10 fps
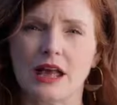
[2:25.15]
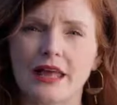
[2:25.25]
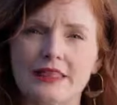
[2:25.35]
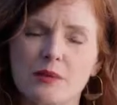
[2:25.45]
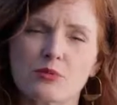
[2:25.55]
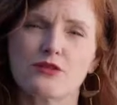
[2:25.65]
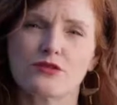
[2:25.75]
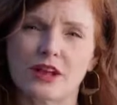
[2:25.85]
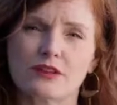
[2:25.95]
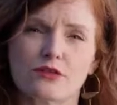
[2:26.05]
and that
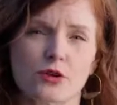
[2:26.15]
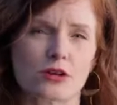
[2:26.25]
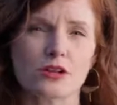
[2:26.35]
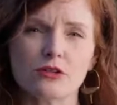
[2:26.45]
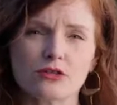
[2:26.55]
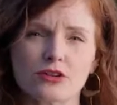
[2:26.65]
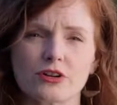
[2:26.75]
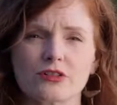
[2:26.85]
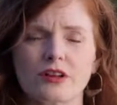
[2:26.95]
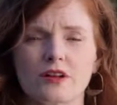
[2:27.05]
prevents
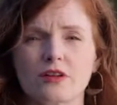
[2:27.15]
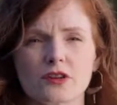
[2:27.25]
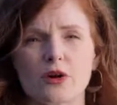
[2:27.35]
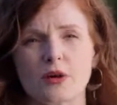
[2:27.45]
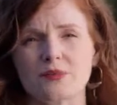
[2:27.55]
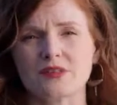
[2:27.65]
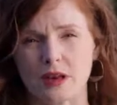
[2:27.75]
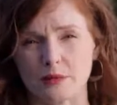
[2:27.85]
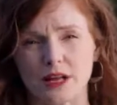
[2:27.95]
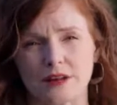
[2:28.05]
foreclosures and also helps
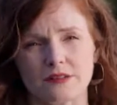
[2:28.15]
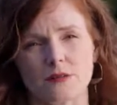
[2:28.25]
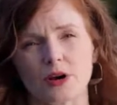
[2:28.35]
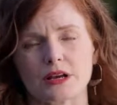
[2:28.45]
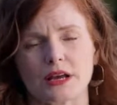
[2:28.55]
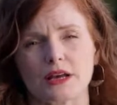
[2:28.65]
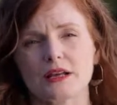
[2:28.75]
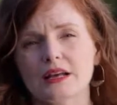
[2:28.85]
stabilize the market.